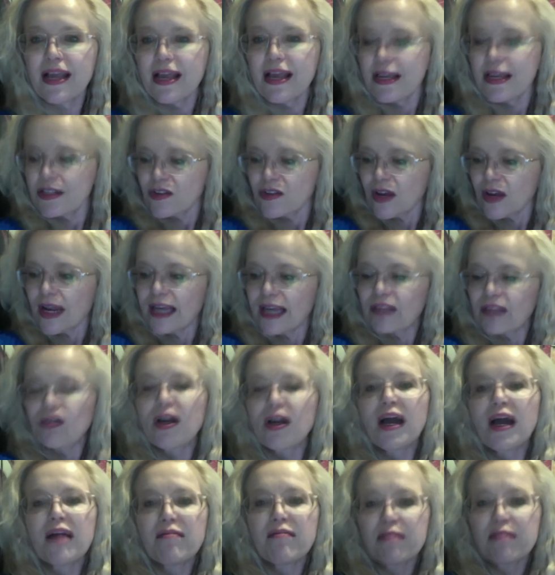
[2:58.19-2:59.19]
So I like to
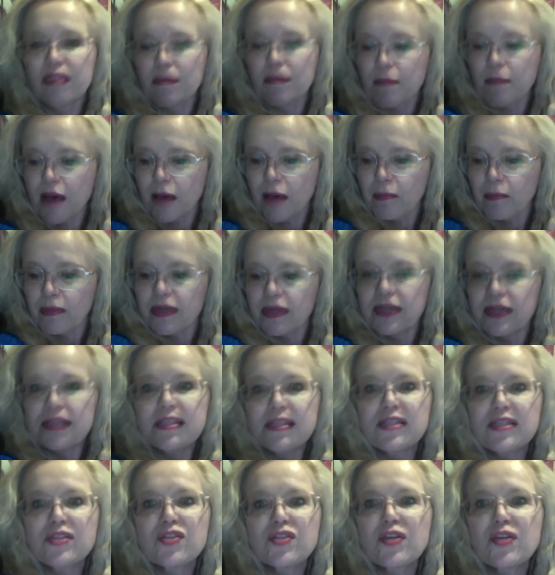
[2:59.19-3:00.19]
cover them up. And this
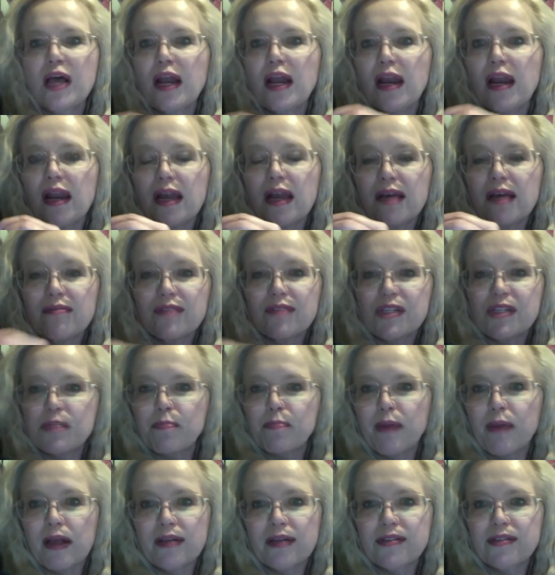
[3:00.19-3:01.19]
is, I love these
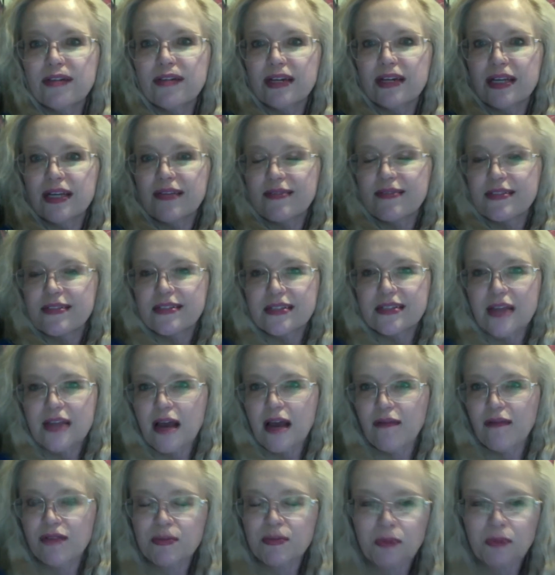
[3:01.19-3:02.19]
bell sleeves and stuff.
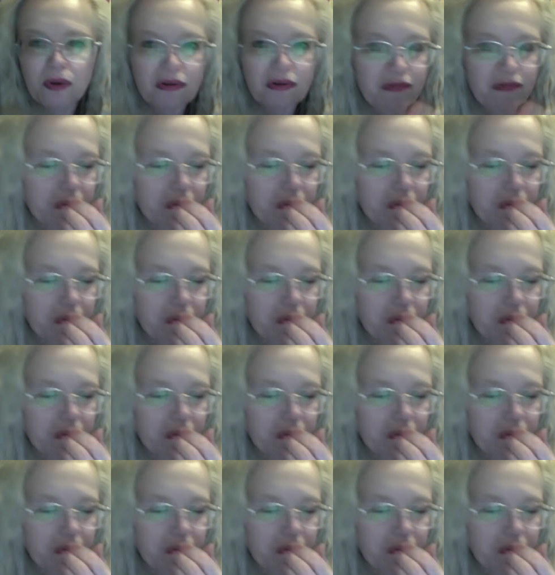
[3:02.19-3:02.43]
It's beautiful.